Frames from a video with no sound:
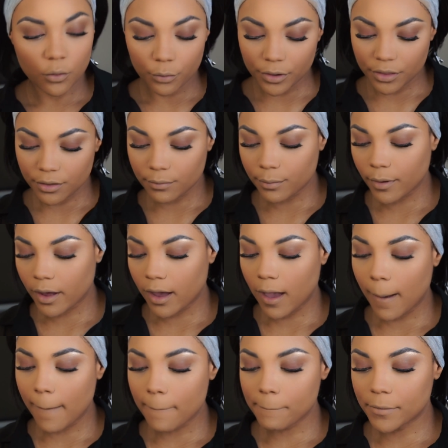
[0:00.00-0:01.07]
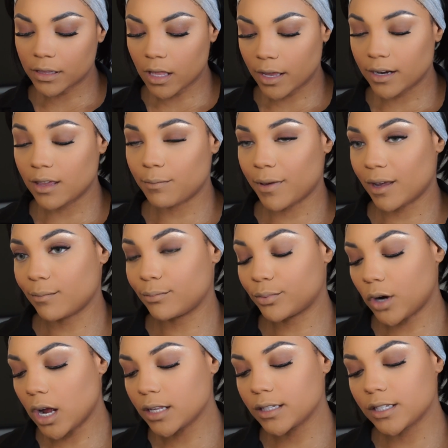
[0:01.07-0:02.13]
with my Milani Baked
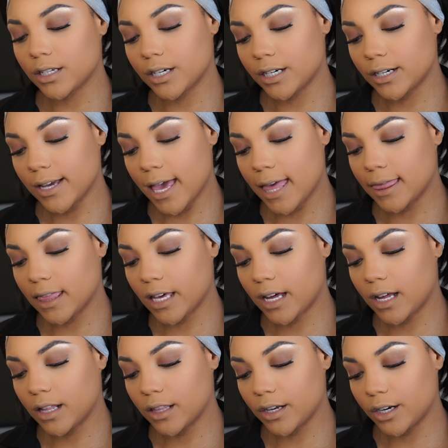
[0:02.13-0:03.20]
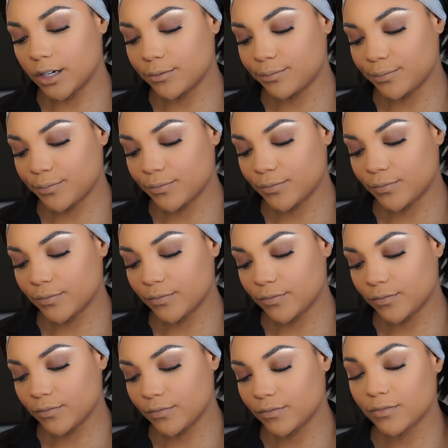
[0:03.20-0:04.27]
Bronzer in the color
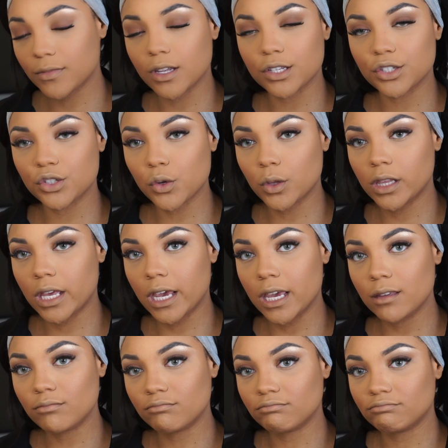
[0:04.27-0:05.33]
Soleil.